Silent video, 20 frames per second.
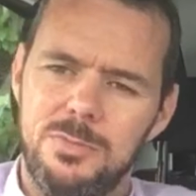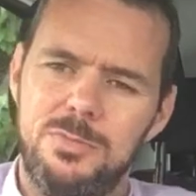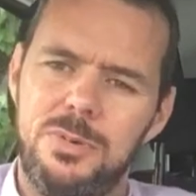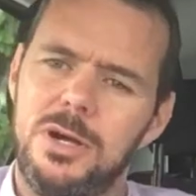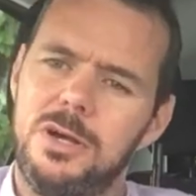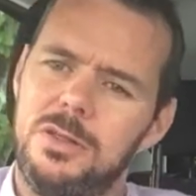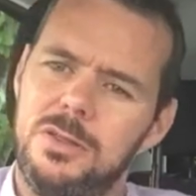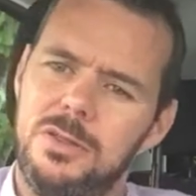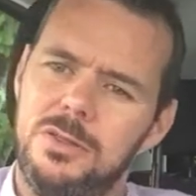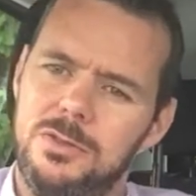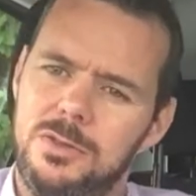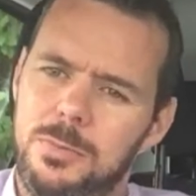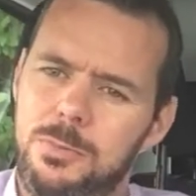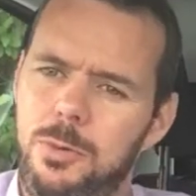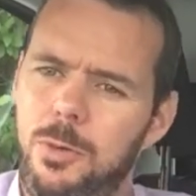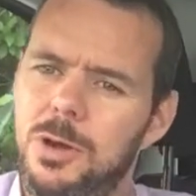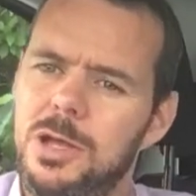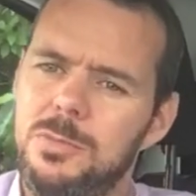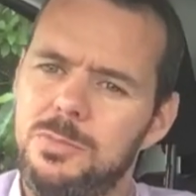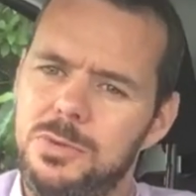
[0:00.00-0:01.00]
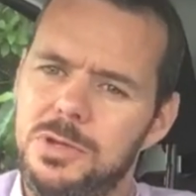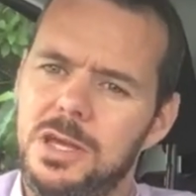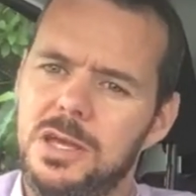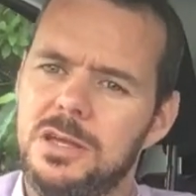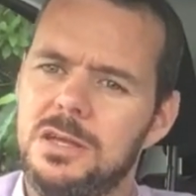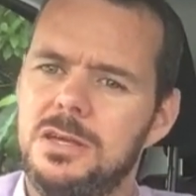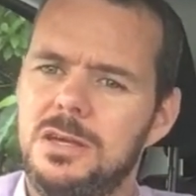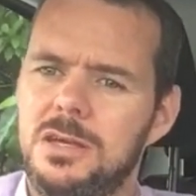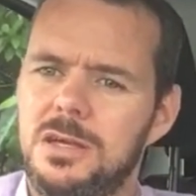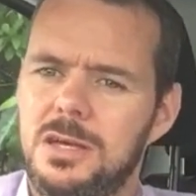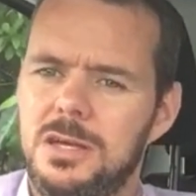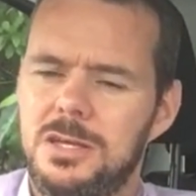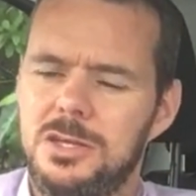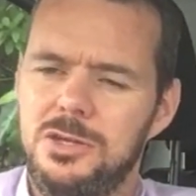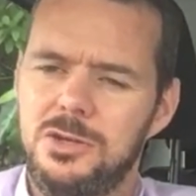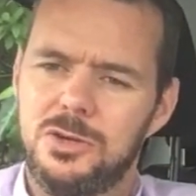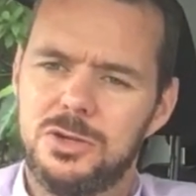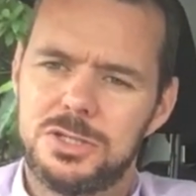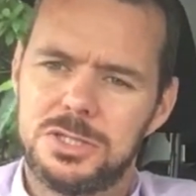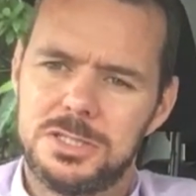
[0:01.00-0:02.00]
But the point being,
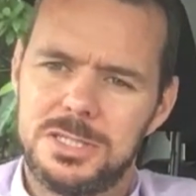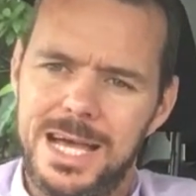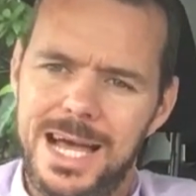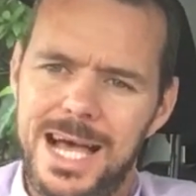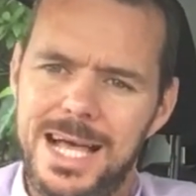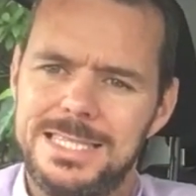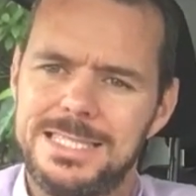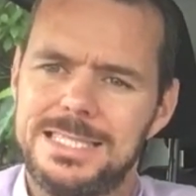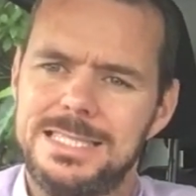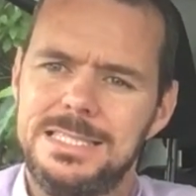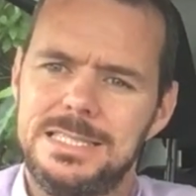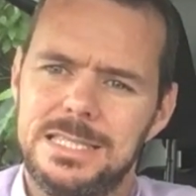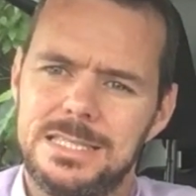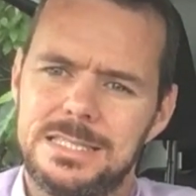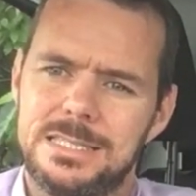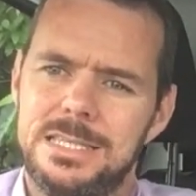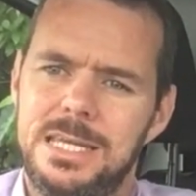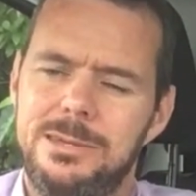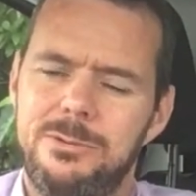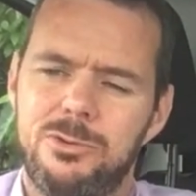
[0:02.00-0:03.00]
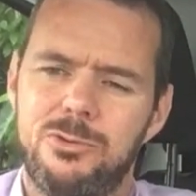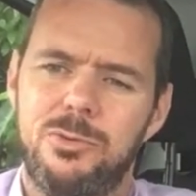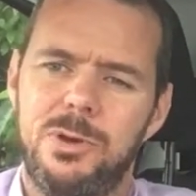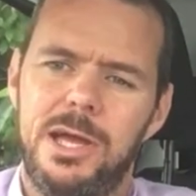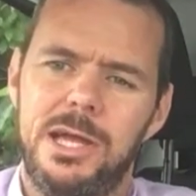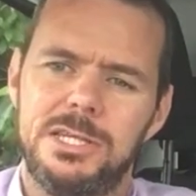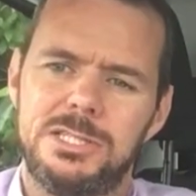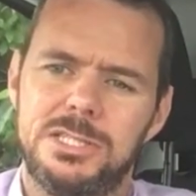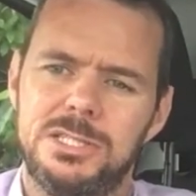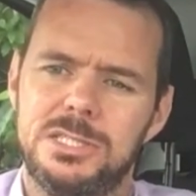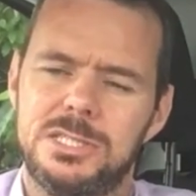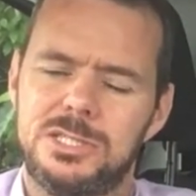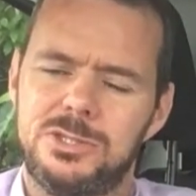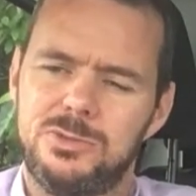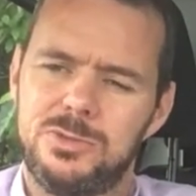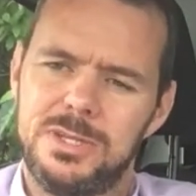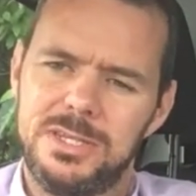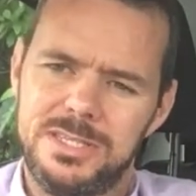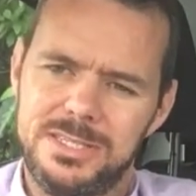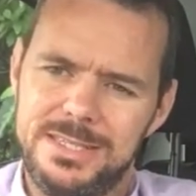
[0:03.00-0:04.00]
you're asking the same questions
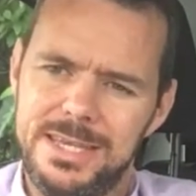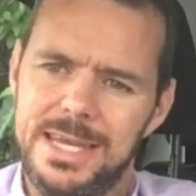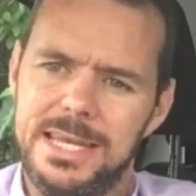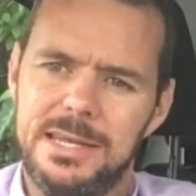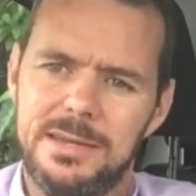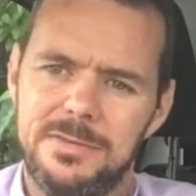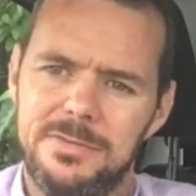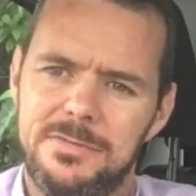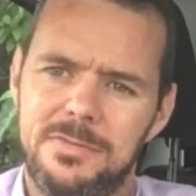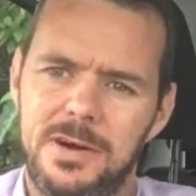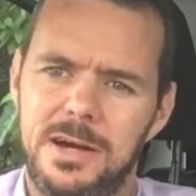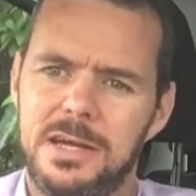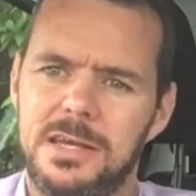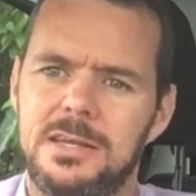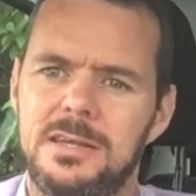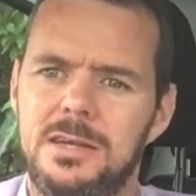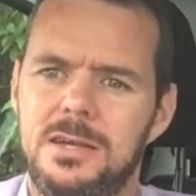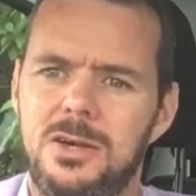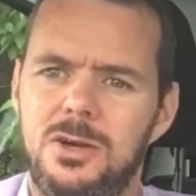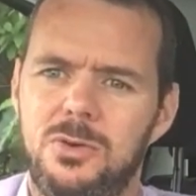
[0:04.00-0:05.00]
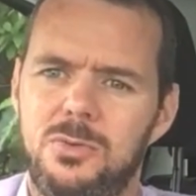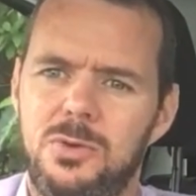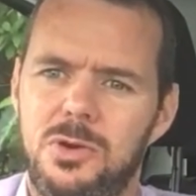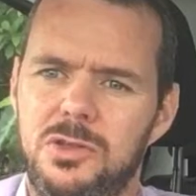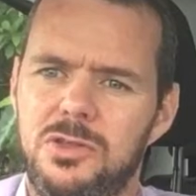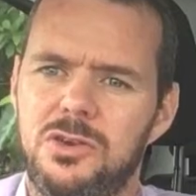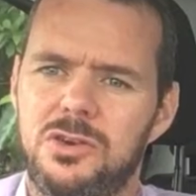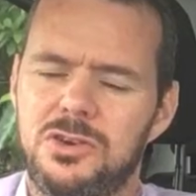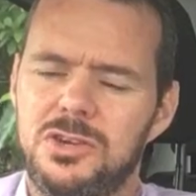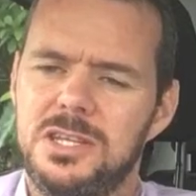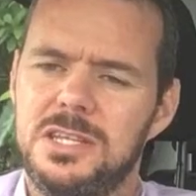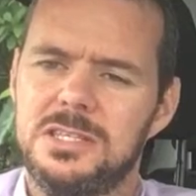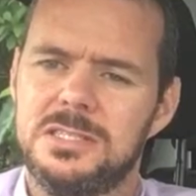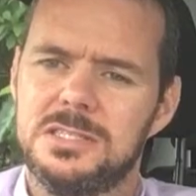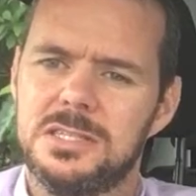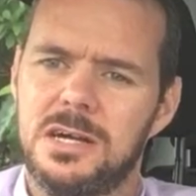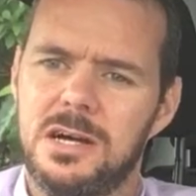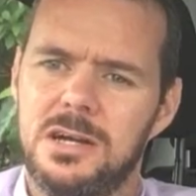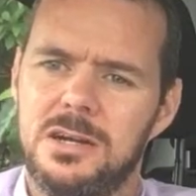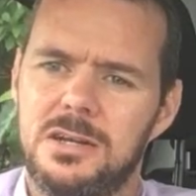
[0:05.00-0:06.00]
to identify where their
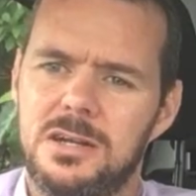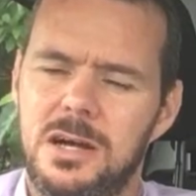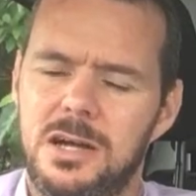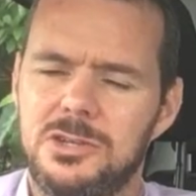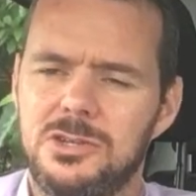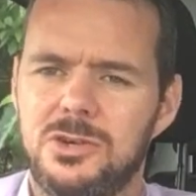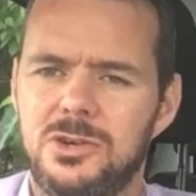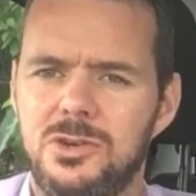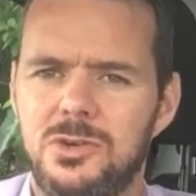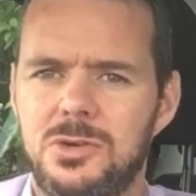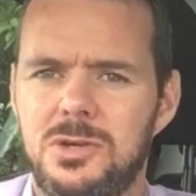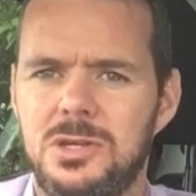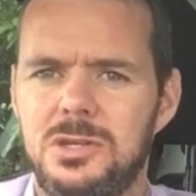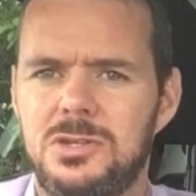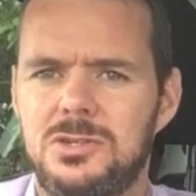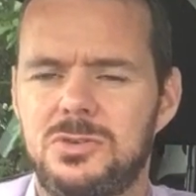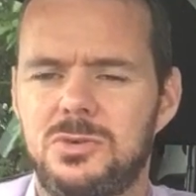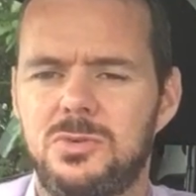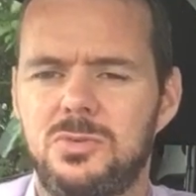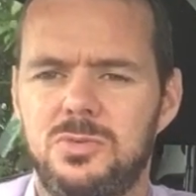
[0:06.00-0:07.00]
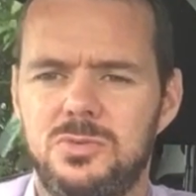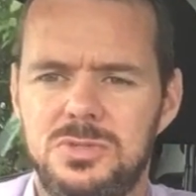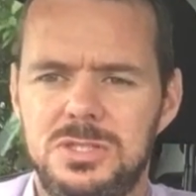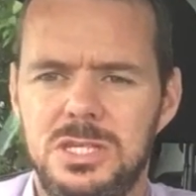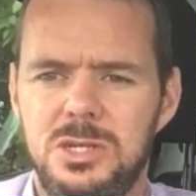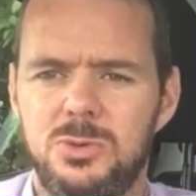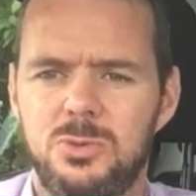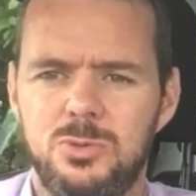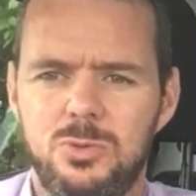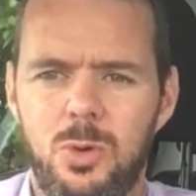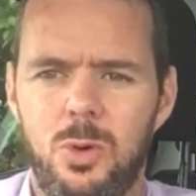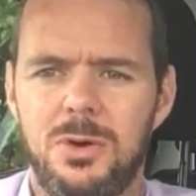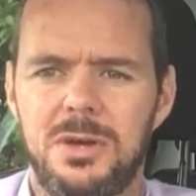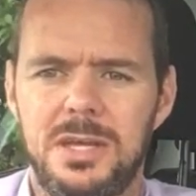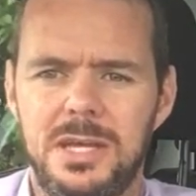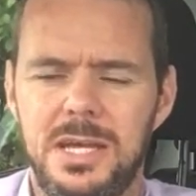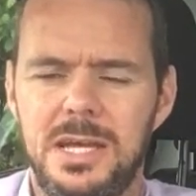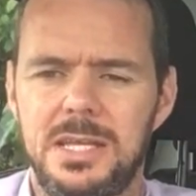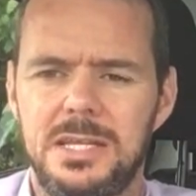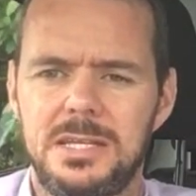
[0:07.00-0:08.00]
needs are, and you're looking to see what
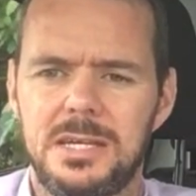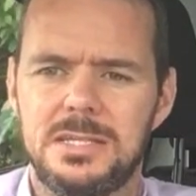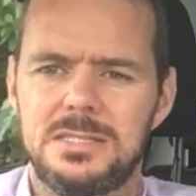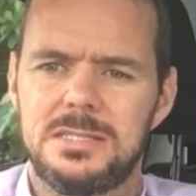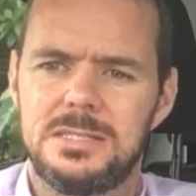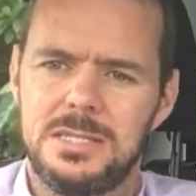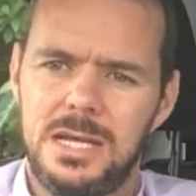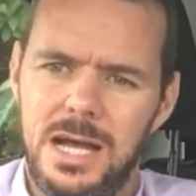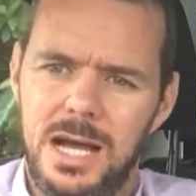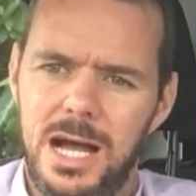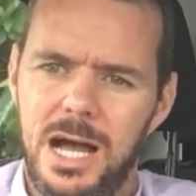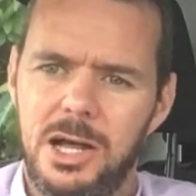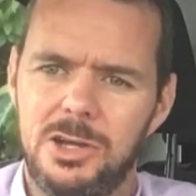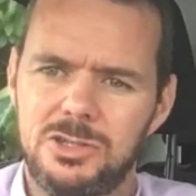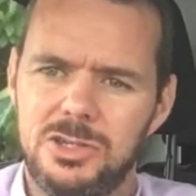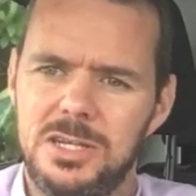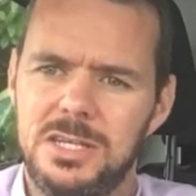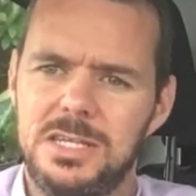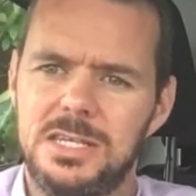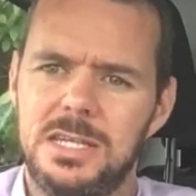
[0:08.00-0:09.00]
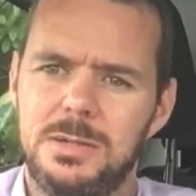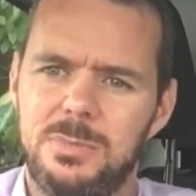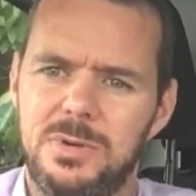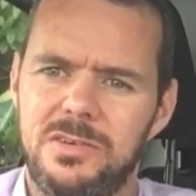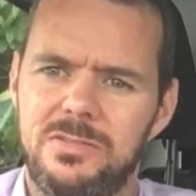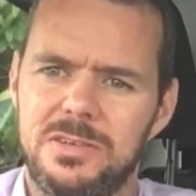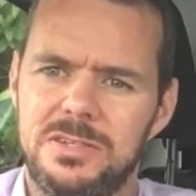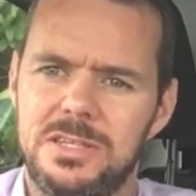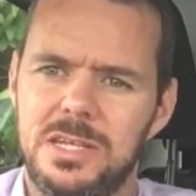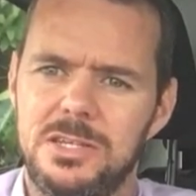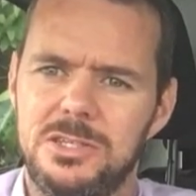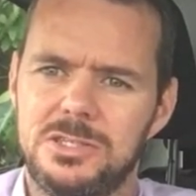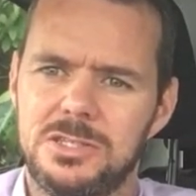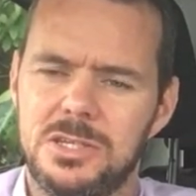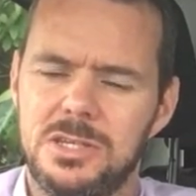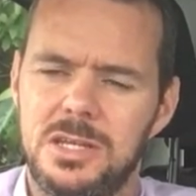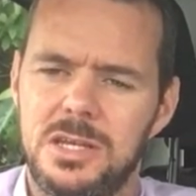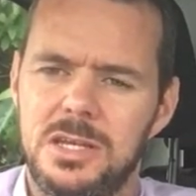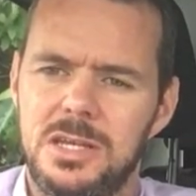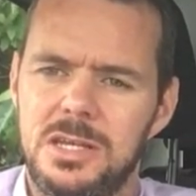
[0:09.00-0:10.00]
areas actually need a bit of
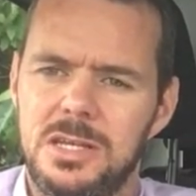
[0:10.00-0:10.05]
attention.